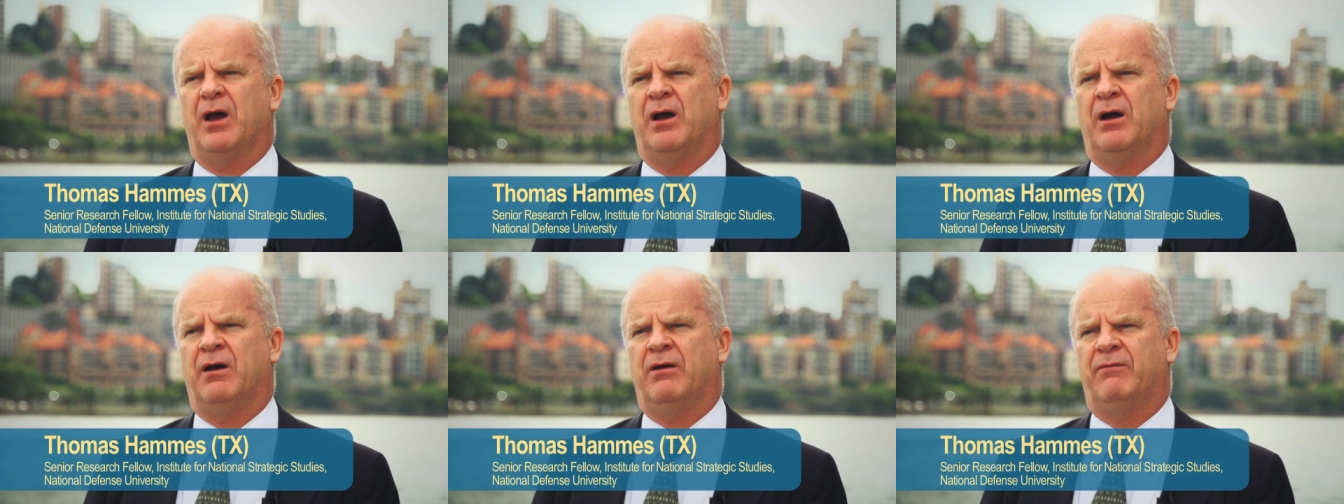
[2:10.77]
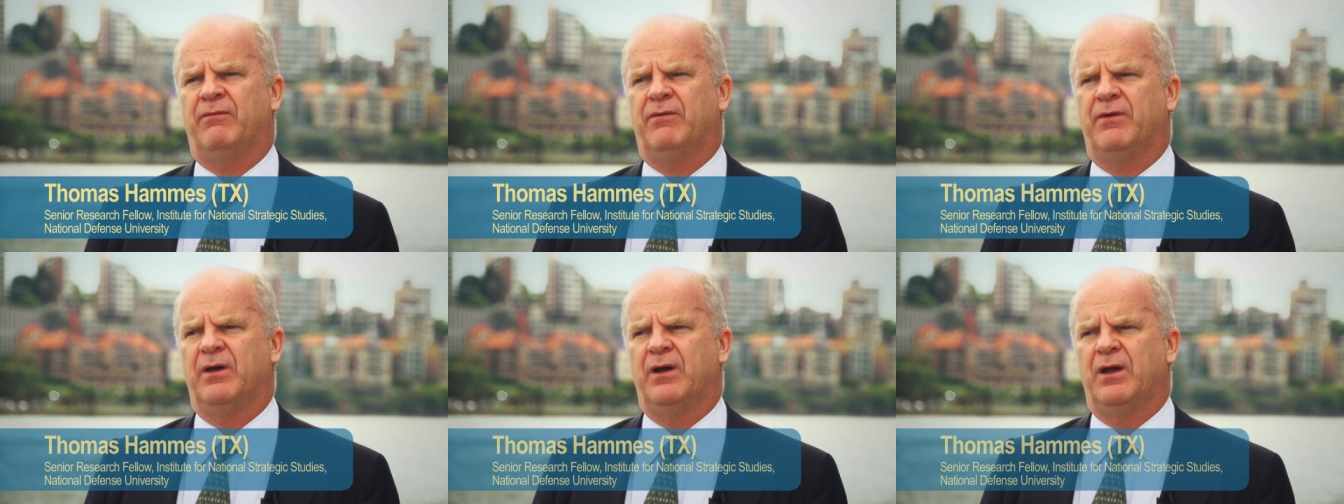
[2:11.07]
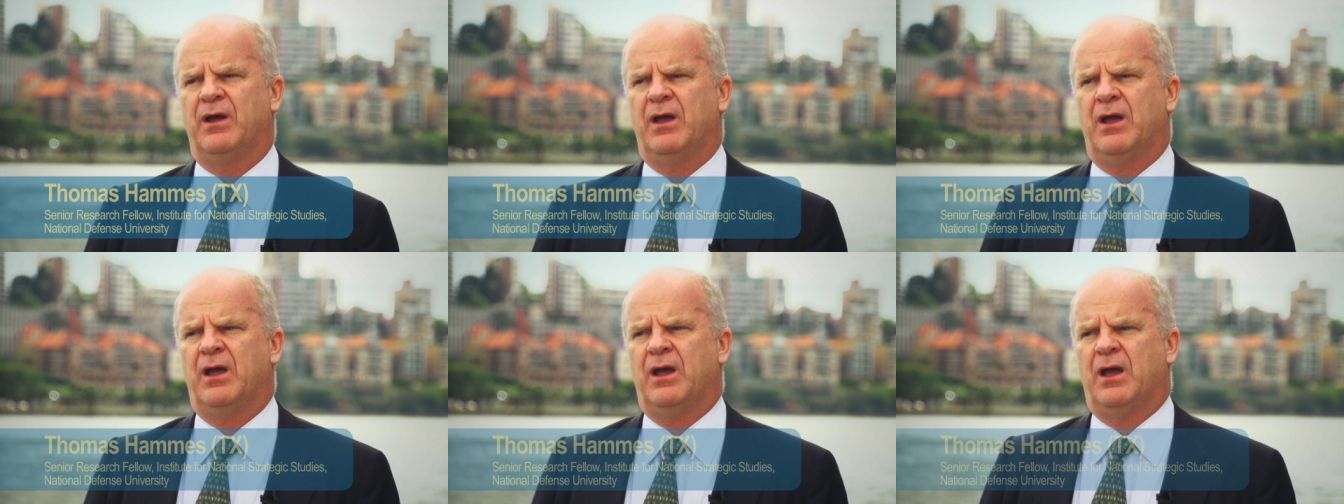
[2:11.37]
of
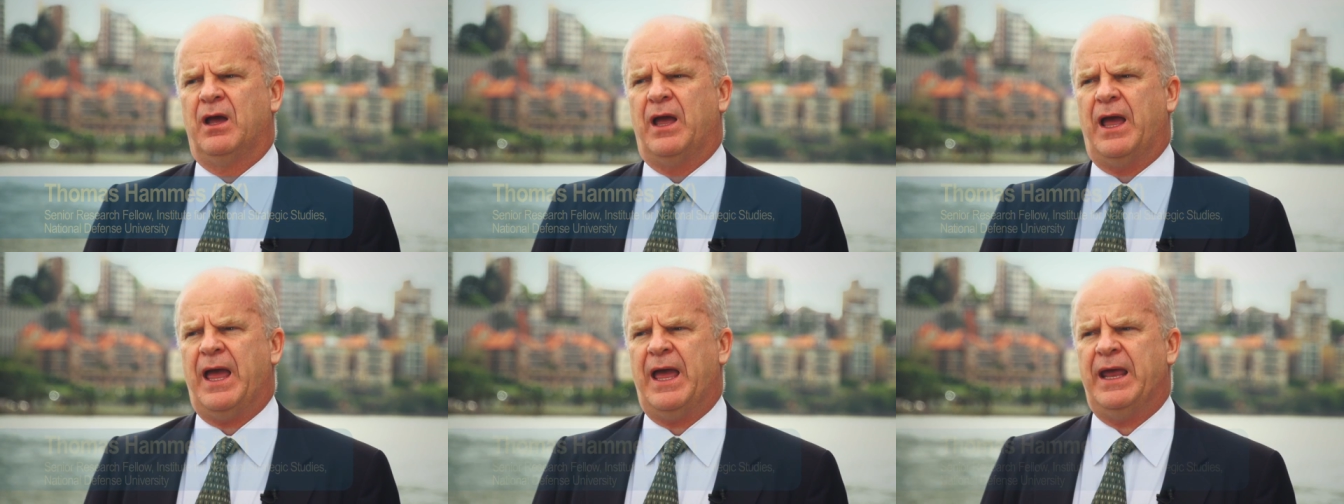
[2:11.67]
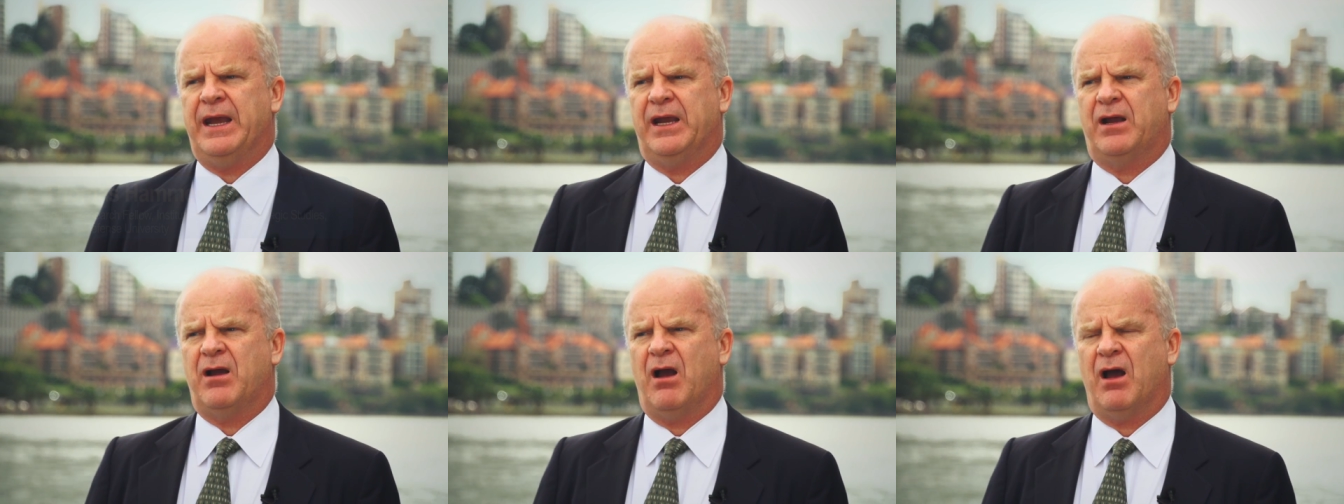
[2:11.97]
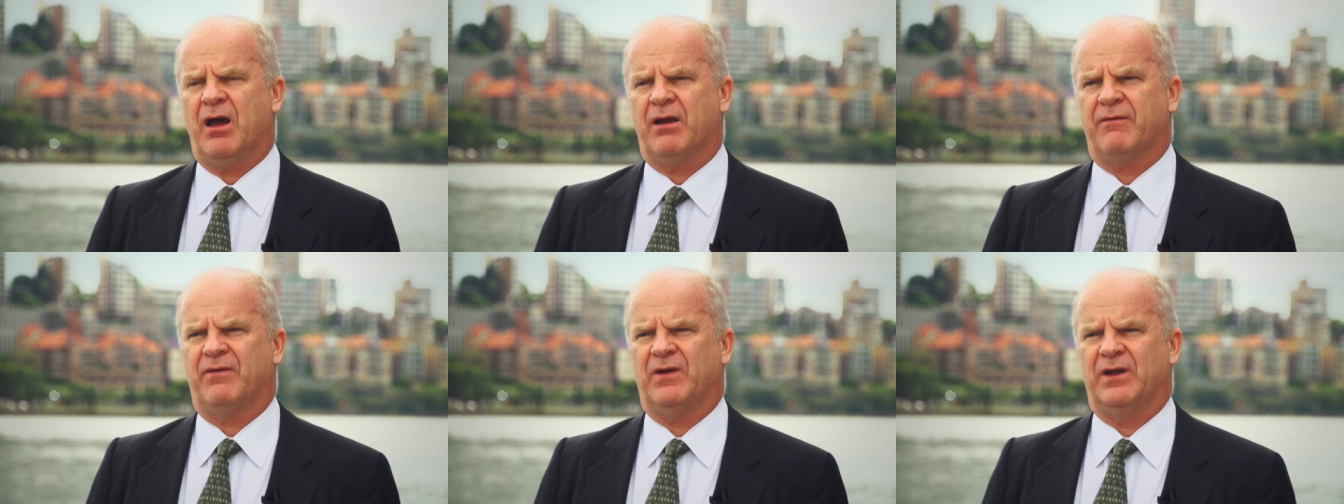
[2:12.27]
any
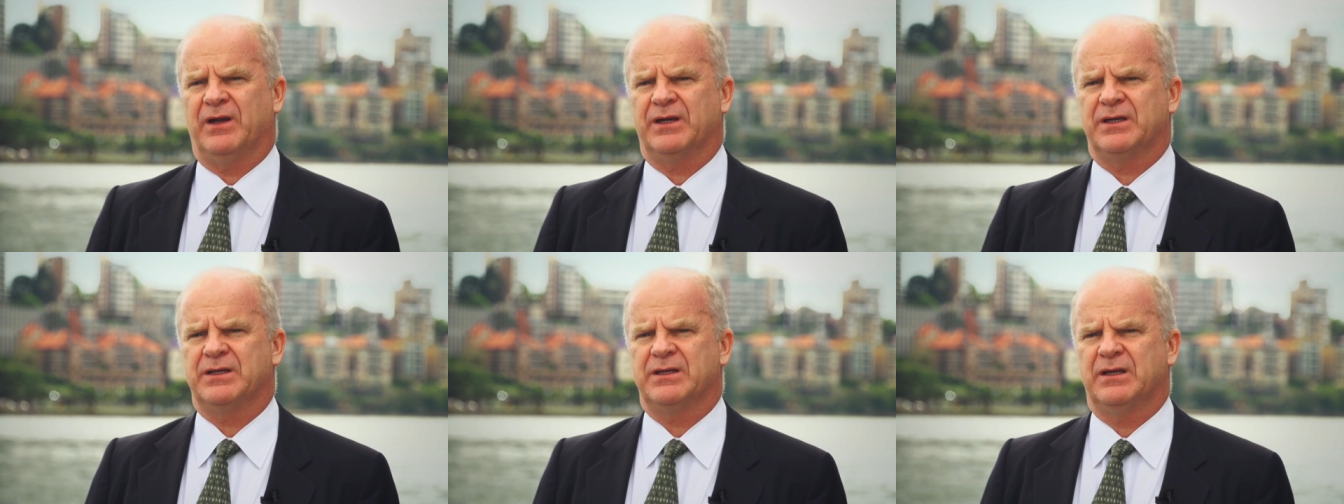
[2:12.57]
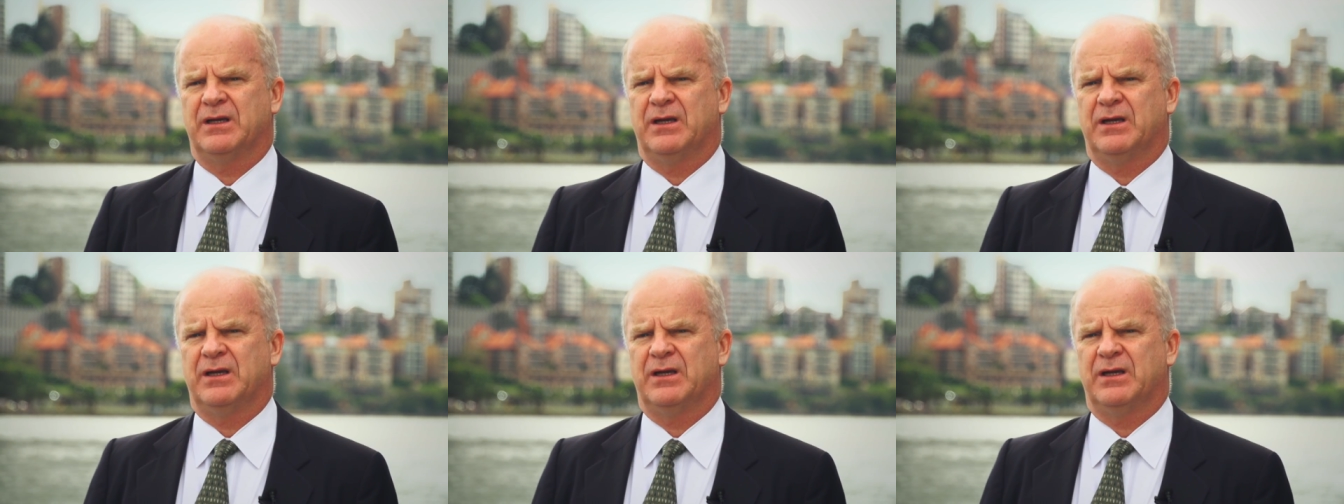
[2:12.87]
conflict.